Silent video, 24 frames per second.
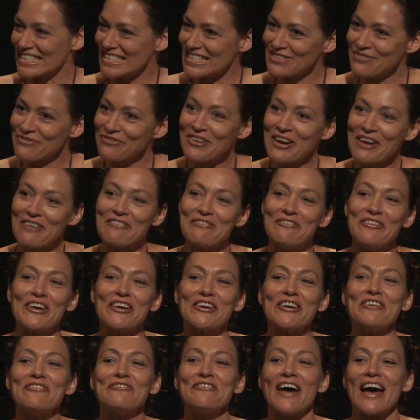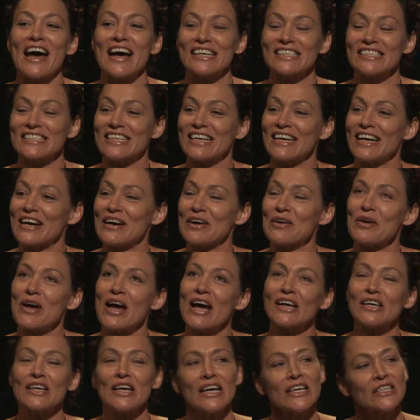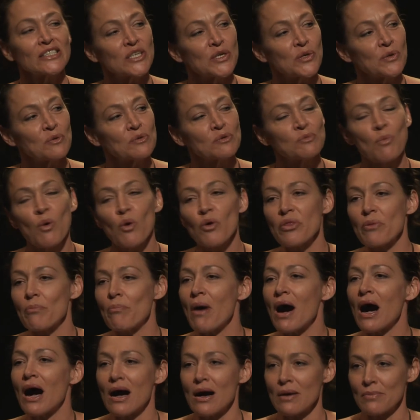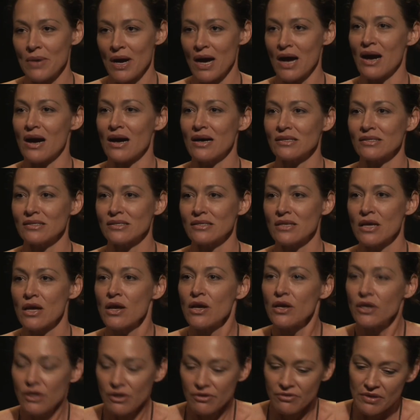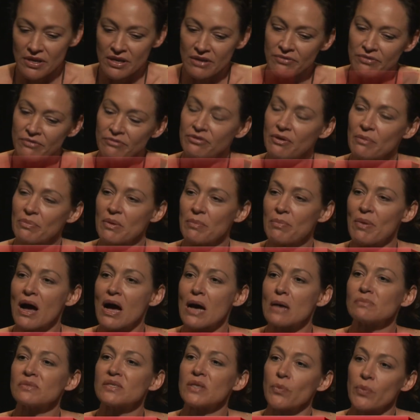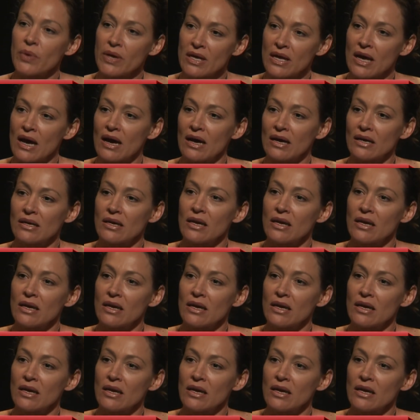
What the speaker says: Very, very fast. Actually, it was more the palm hearts, you know, even from the palms that we cut.